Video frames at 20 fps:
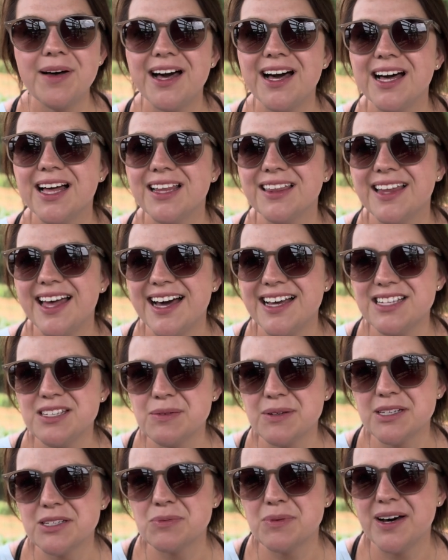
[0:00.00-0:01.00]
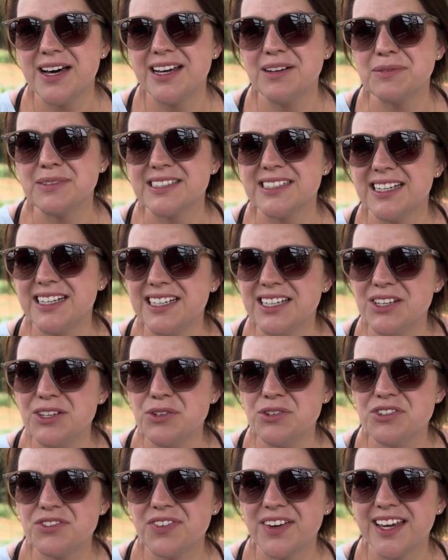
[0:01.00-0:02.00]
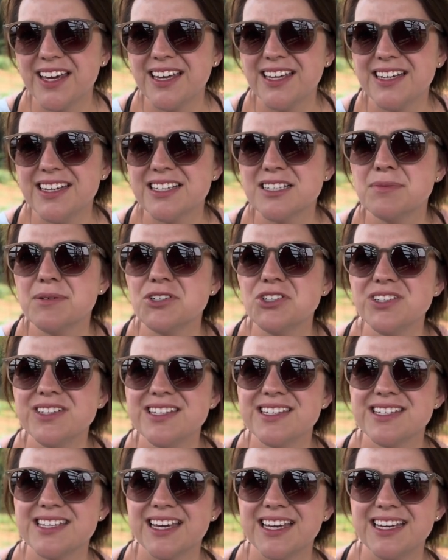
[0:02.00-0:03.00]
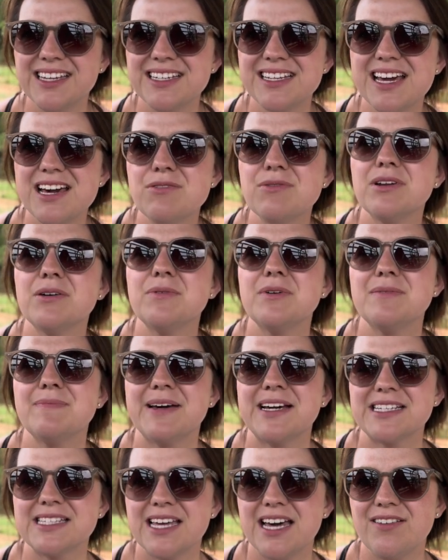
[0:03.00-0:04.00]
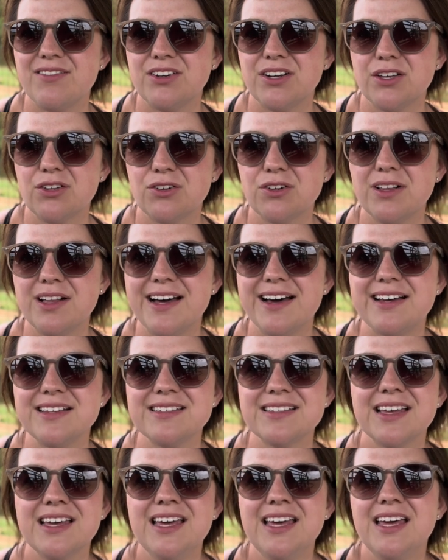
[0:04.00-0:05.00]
Last week's wine was not a huge fan, especially the second day when I went back to have another glass.